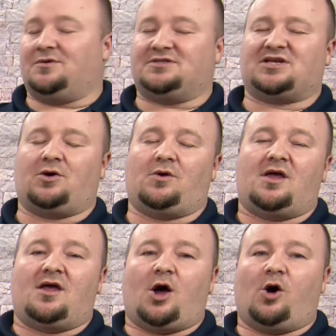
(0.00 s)
And so
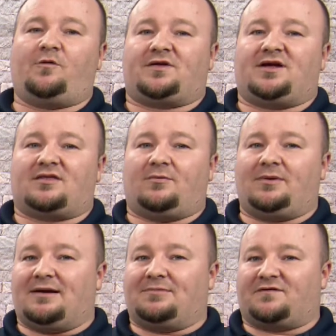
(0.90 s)
hopefully they'll
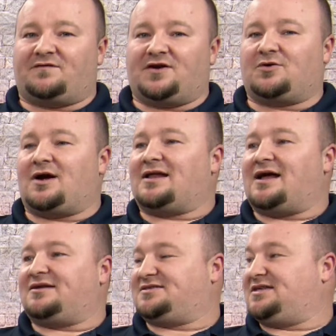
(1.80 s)
be able to figure out
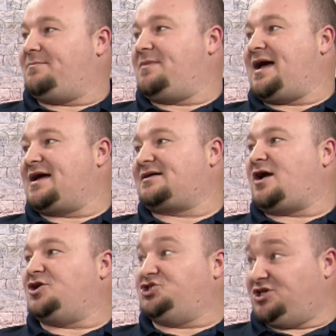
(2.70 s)
how to sit back,
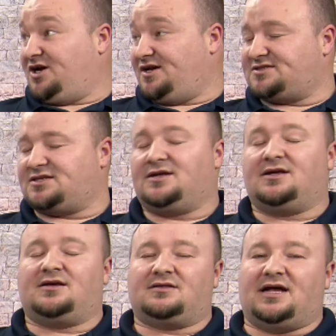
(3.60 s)
adjust,
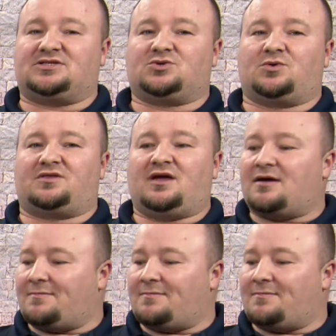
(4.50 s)
that sort of thing.